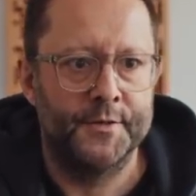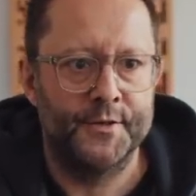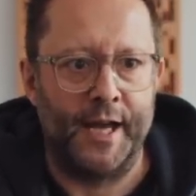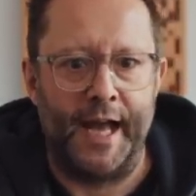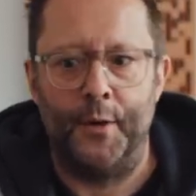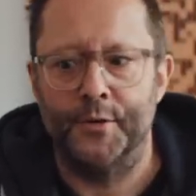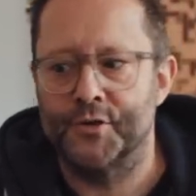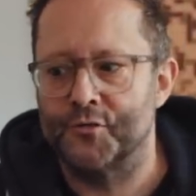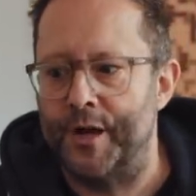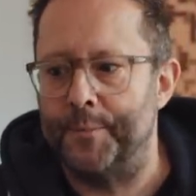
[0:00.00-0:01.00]
to
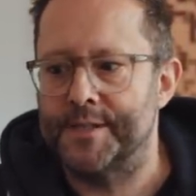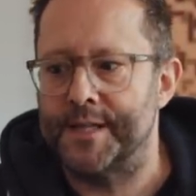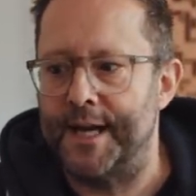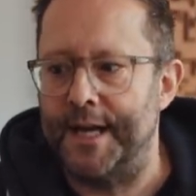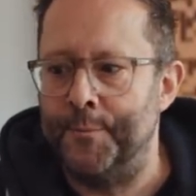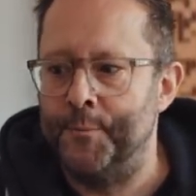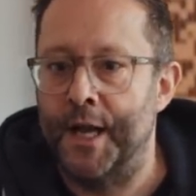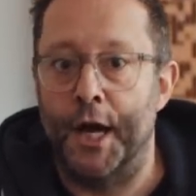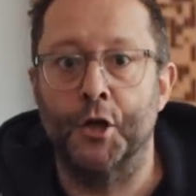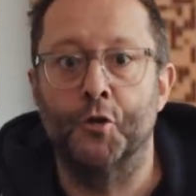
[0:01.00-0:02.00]
outstrip, say,
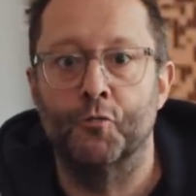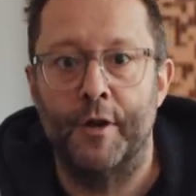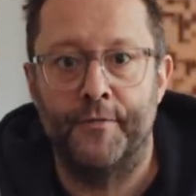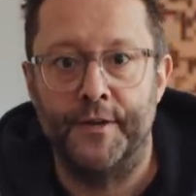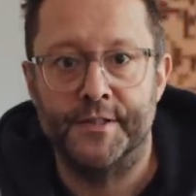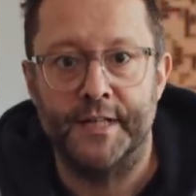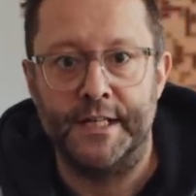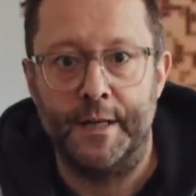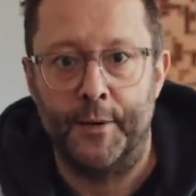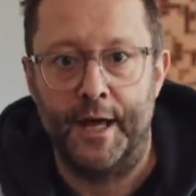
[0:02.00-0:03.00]
a Griffin
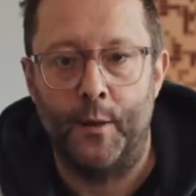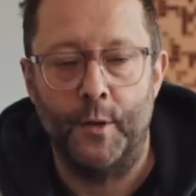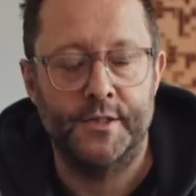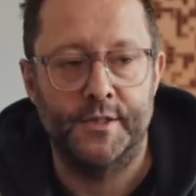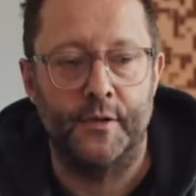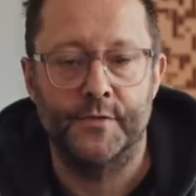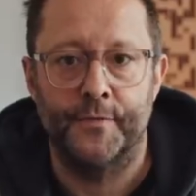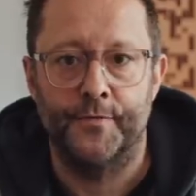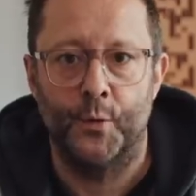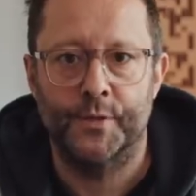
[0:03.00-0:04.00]
CD player, which sells
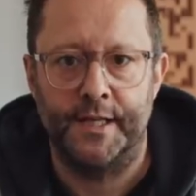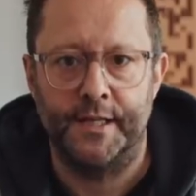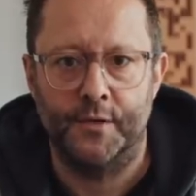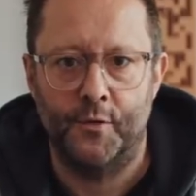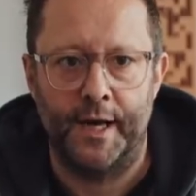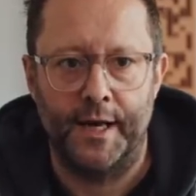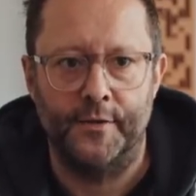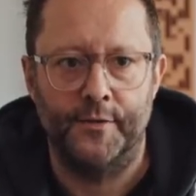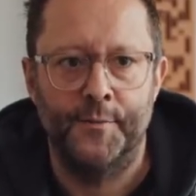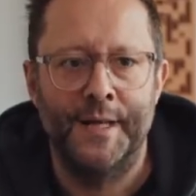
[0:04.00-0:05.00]
for 14
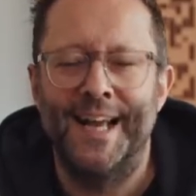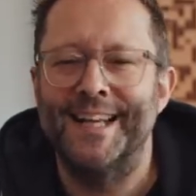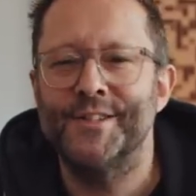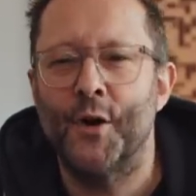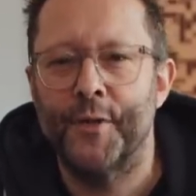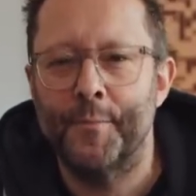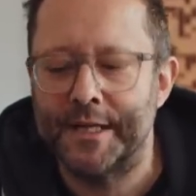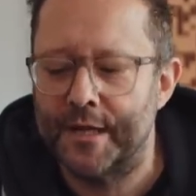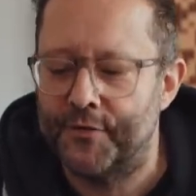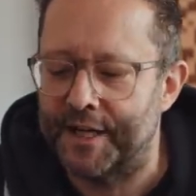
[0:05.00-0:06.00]
grand? It's not the
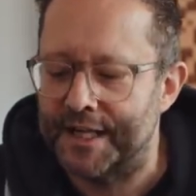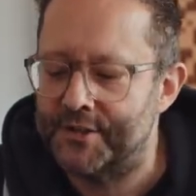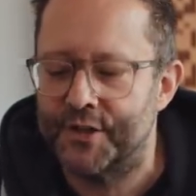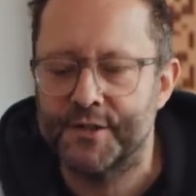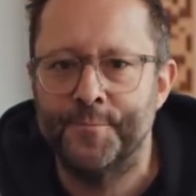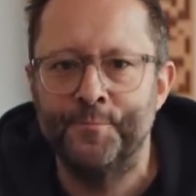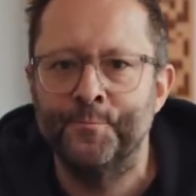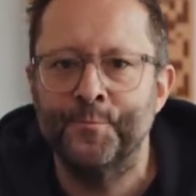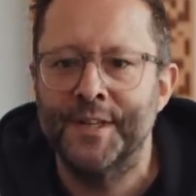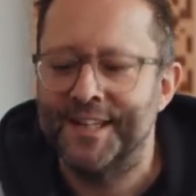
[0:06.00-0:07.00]
money thing. It's just
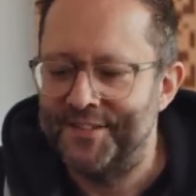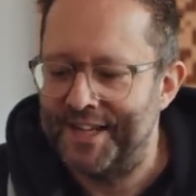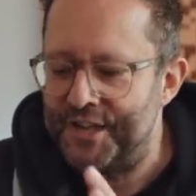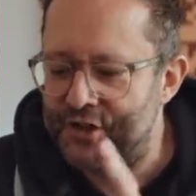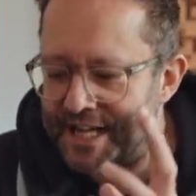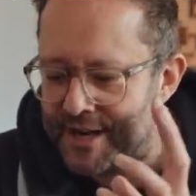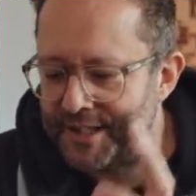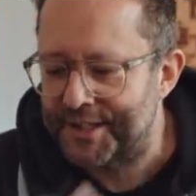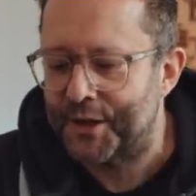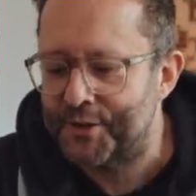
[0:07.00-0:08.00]
The
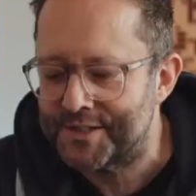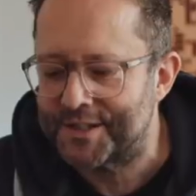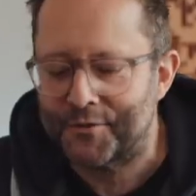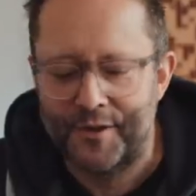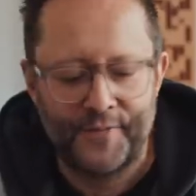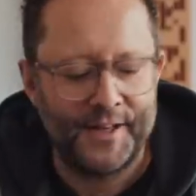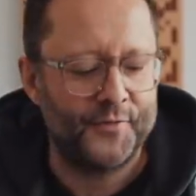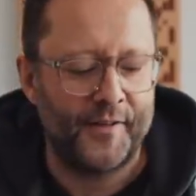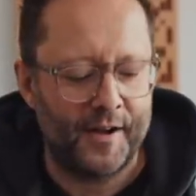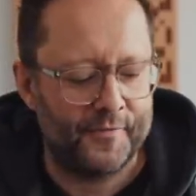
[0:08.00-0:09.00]
engineering that goes into the Griffin
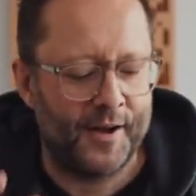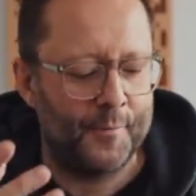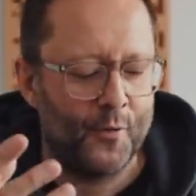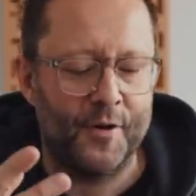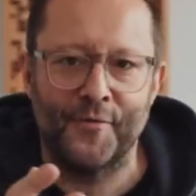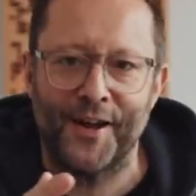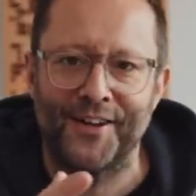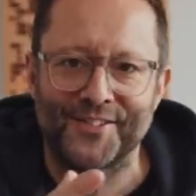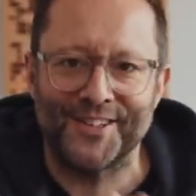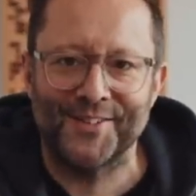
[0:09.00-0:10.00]
is far, far more
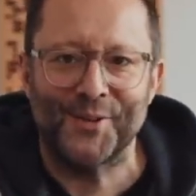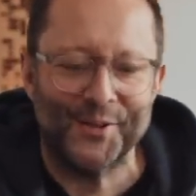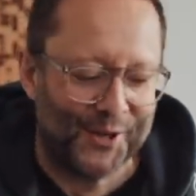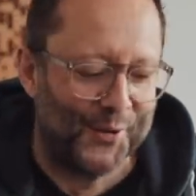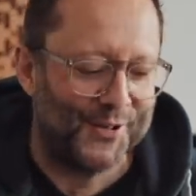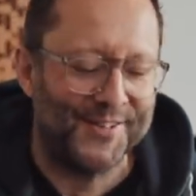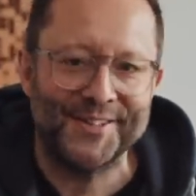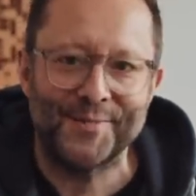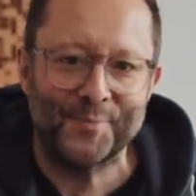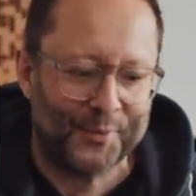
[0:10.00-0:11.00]
advanced than what goes
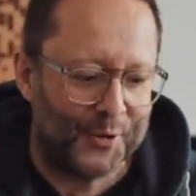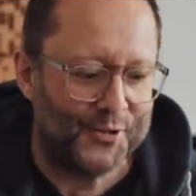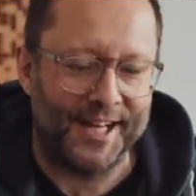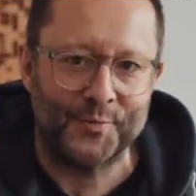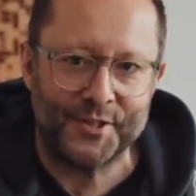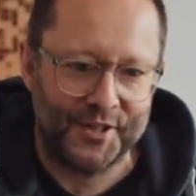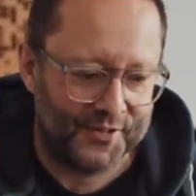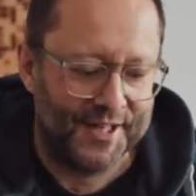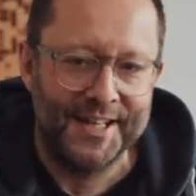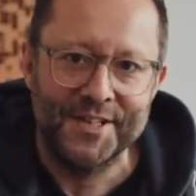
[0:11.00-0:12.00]
into the Pro-Ject, which
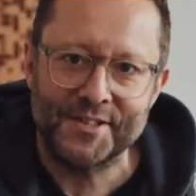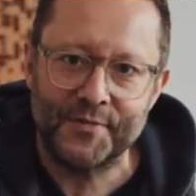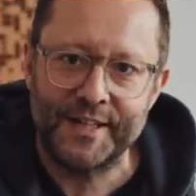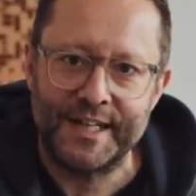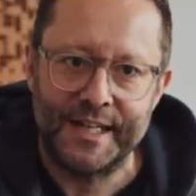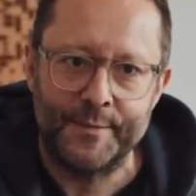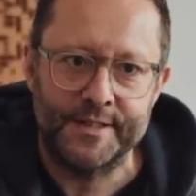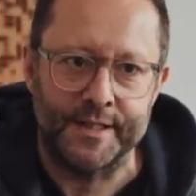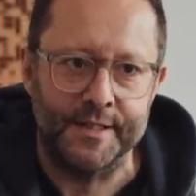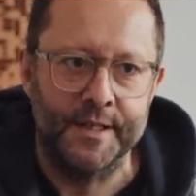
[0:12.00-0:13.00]
is severely
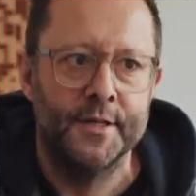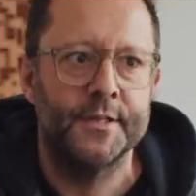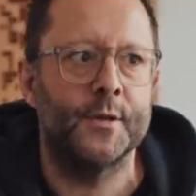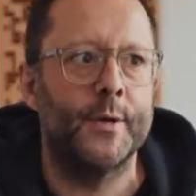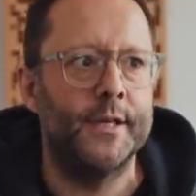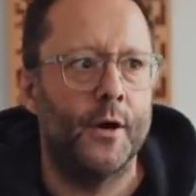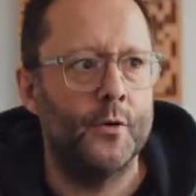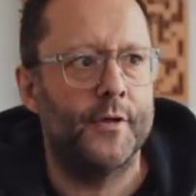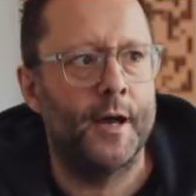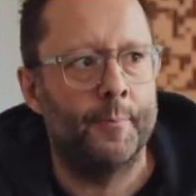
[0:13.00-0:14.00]
limited. So we
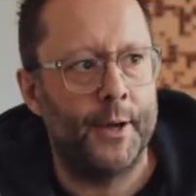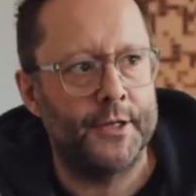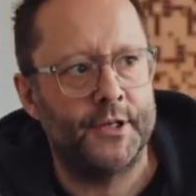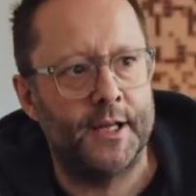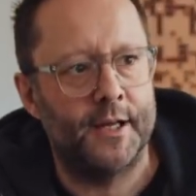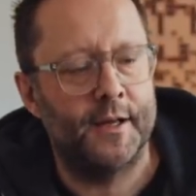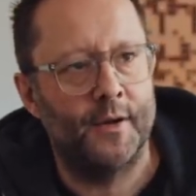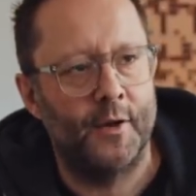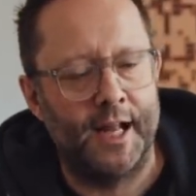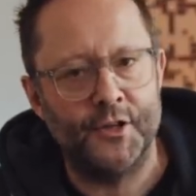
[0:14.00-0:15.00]
know that a budget
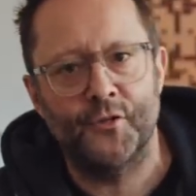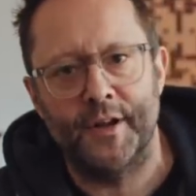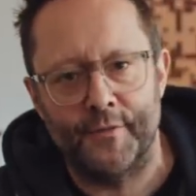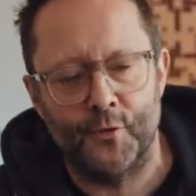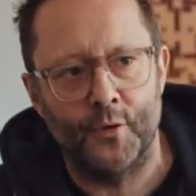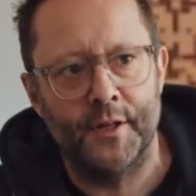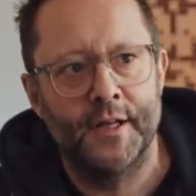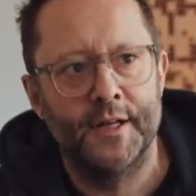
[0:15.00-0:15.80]
entry-level